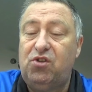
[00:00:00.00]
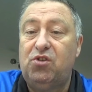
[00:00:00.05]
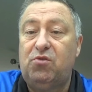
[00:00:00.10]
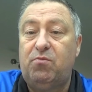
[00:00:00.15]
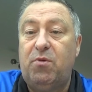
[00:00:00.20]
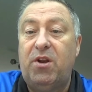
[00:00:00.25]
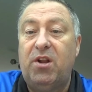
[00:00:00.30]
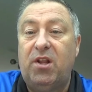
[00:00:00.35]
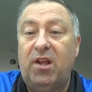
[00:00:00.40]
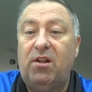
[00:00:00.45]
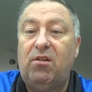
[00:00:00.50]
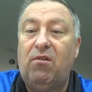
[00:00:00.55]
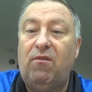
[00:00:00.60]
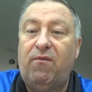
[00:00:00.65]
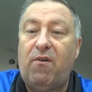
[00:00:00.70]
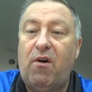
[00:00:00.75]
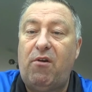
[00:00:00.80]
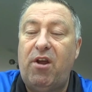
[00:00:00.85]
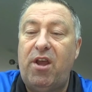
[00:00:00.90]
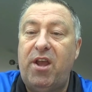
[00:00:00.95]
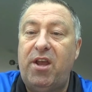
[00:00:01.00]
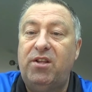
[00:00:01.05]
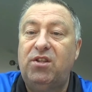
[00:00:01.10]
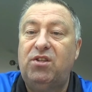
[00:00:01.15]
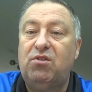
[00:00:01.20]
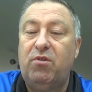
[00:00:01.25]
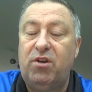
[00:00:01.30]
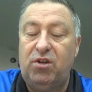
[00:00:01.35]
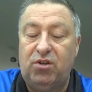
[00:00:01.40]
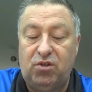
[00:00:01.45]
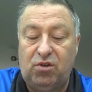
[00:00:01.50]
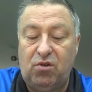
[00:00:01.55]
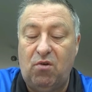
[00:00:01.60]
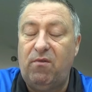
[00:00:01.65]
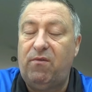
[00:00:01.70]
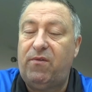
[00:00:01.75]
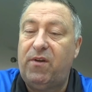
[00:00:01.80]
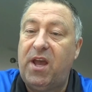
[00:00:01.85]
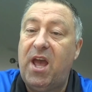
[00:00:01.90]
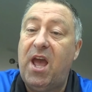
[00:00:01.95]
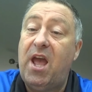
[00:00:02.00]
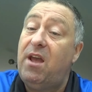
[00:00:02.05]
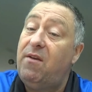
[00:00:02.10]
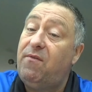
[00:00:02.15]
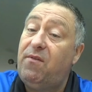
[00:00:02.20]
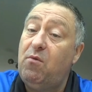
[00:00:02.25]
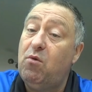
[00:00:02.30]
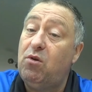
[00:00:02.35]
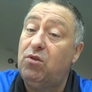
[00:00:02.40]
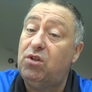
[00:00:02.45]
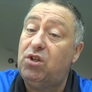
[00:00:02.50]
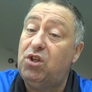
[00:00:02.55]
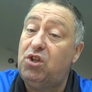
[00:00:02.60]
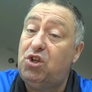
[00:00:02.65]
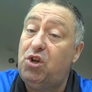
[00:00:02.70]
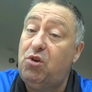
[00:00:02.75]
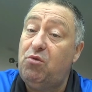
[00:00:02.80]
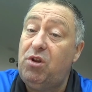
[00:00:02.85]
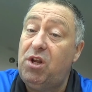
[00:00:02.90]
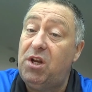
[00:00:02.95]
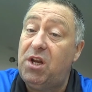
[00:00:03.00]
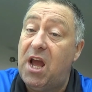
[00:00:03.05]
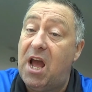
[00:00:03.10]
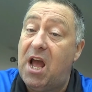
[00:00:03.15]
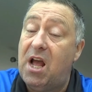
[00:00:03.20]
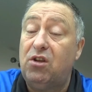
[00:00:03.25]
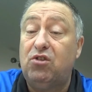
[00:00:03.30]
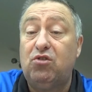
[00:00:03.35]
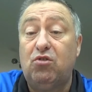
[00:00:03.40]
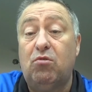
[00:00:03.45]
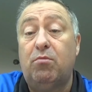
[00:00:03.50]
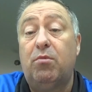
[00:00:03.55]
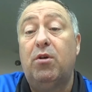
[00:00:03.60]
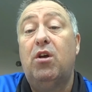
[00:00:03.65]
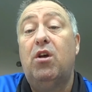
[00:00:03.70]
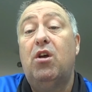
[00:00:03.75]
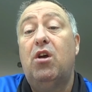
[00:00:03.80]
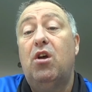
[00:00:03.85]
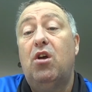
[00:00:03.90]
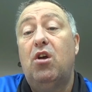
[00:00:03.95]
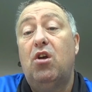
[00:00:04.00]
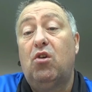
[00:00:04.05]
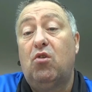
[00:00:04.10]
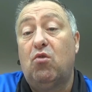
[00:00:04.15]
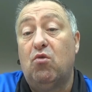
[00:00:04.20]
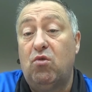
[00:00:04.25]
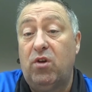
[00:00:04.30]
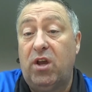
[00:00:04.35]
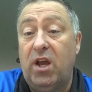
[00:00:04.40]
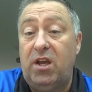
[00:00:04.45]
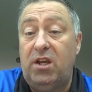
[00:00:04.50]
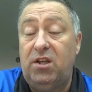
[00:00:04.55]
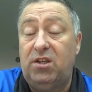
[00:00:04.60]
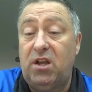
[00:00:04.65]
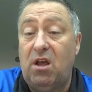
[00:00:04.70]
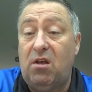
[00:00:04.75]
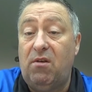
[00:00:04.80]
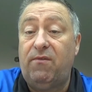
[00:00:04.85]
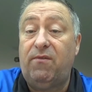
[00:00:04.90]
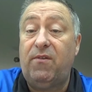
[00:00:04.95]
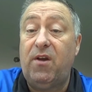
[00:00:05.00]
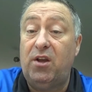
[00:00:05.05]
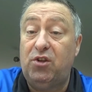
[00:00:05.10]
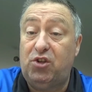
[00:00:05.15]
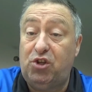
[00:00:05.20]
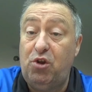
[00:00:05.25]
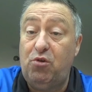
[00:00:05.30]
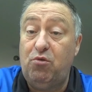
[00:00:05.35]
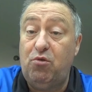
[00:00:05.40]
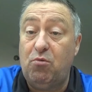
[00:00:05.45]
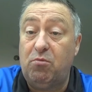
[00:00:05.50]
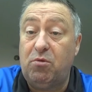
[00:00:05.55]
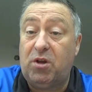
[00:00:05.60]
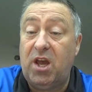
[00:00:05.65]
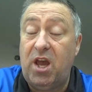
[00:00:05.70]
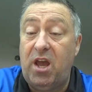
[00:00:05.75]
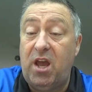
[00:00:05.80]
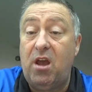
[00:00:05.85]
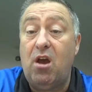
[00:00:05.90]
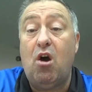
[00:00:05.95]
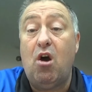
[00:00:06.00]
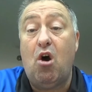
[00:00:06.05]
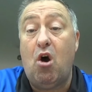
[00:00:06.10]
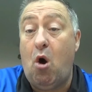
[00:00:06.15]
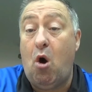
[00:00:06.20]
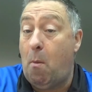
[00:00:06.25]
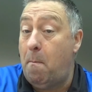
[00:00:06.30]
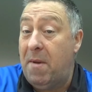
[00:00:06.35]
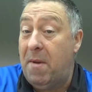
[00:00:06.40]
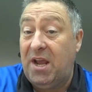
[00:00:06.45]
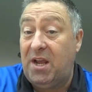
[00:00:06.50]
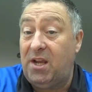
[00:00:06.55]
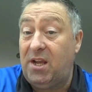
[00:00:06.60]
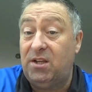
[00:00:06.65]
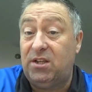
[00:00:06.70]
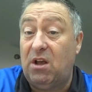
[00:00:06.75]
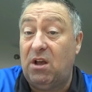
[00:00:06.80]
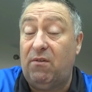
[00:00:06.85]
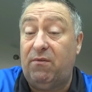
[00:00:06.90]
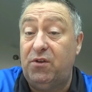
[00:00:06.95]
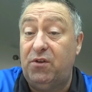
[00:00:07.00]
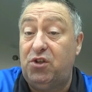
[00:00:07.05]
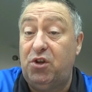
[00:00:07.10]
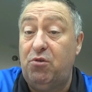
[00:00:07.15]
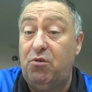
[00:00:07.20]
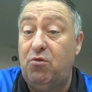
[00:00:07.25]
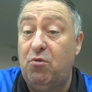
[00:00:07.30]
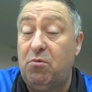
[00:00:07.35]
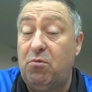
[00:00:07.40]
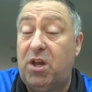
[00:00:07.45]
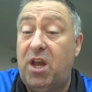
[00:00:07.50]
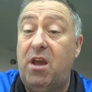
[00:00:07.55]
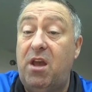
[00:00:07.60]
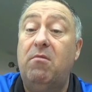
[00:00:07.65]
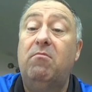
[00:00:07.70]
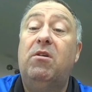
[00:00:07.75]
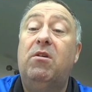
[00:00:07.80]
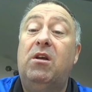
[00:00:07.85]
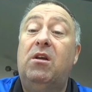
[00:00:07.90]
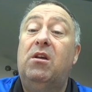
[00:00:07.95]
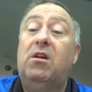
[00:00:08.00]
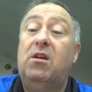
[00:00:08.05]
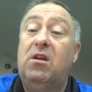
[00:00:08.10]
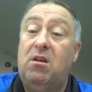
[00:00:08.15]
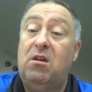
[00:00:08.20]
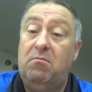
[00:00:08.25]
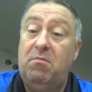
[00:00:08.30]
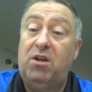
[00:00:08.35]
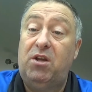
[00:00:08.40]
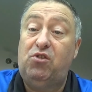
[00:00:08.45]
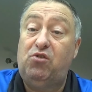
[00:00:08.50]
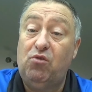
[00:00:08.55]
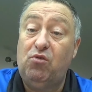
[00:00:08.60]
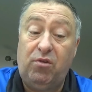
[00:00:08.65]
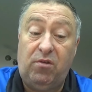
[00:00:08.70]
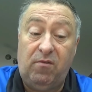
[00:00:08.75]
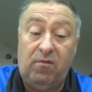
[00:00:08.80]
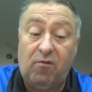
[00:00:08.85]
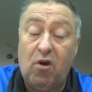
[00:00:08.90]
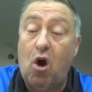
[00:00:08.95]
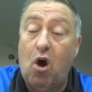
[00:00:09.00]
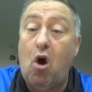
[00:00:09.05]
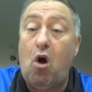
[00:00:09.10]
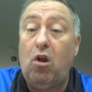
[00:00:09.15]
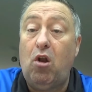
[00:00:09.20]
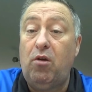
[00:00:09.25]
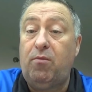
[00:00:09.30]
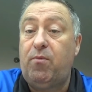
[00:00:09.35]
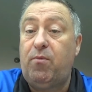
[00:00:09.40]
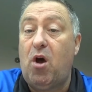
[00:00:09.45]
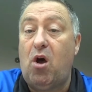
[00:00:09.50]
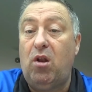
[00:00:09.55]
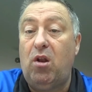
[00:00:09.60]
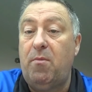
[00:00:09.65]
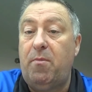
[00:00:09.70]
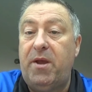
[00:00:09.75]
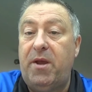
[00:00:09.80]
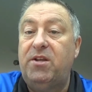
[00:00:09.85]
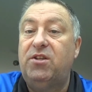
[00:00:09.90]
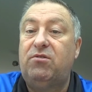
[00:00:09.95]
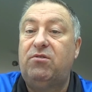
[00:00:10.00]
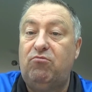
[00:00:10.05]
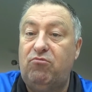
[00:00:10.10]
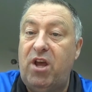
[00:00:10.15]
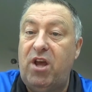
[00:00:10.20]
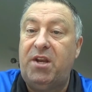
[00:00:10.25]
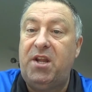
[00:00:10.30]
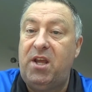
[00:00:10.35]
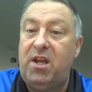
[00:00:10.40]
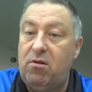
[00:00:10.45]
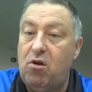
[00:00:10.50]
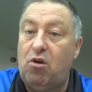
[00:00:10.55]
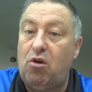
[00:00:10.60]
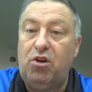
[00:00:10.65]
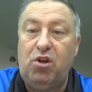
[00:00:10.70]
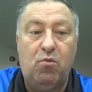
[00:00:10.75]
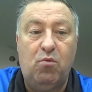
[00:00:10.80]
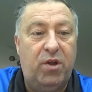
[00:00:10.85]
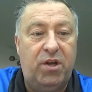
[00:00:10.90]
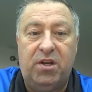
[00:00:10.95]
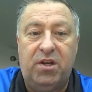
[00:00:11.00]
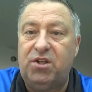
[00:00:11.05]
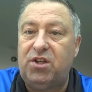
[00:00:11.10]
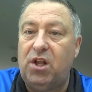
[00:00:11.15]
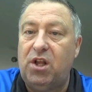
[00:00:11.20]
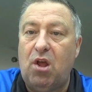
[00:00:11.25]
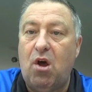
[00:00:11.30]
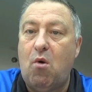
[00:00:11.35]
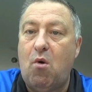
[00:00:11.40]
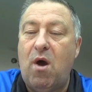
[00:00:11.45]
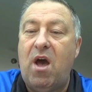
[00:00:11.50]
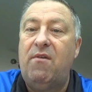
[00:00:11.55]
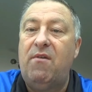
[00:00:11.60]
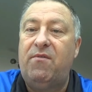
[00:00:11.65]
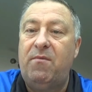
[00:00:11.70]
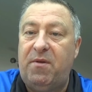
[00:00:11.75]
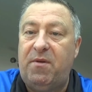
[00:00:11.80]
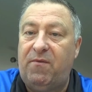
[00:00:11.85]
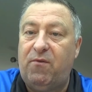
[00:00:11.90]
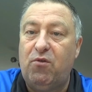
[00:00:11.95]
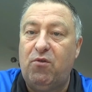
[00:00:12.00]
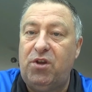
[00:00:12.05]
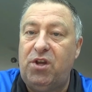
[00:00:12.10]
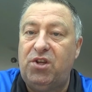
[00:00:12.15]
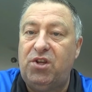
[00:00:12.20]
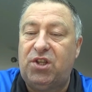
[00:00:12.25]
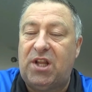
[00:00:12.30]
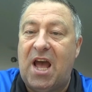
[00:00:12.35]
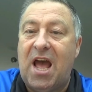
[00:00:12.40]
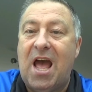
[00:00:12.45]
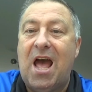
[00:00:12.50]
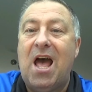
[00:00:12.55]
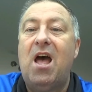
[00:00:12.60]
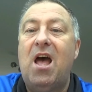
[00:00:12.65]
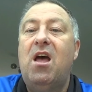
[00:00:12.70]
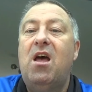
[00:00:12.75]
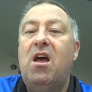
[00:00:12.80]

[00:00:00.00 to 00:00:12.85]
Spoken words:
just been a little foray into it. So don't forget, if you want to tune your darts up, go and get yourself a tune-up kit, or make yourself a tune-up kit. Make sure that you've got all the bits ready on your windowsill or whatever before you start,